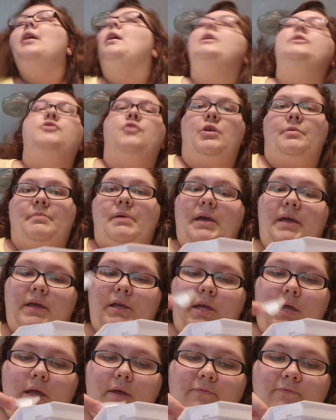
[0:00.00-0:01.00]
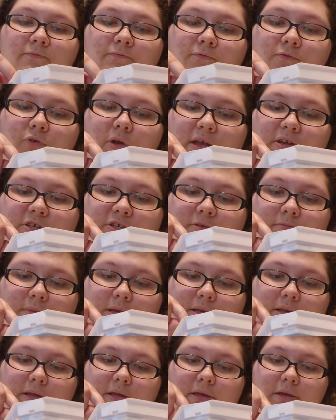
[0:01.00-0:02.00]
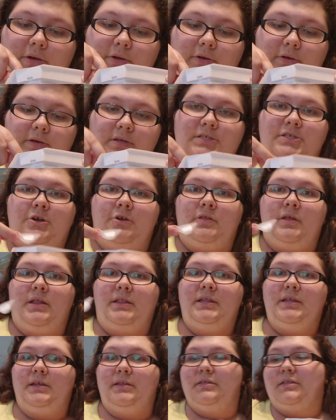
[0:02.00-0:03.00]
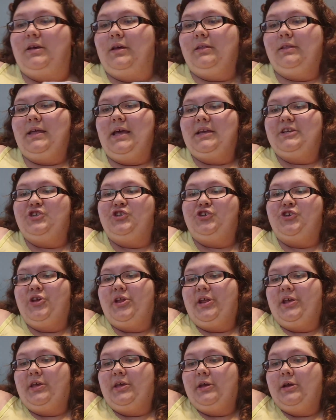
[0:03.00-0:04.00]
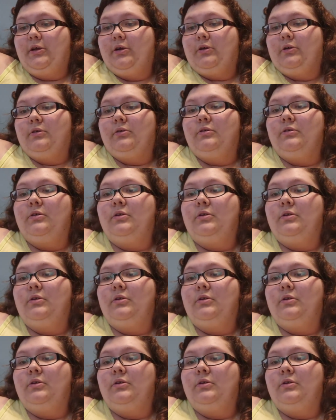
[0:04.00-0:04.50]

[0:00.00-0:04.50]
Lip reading: during my freshman year, so the less shitty year.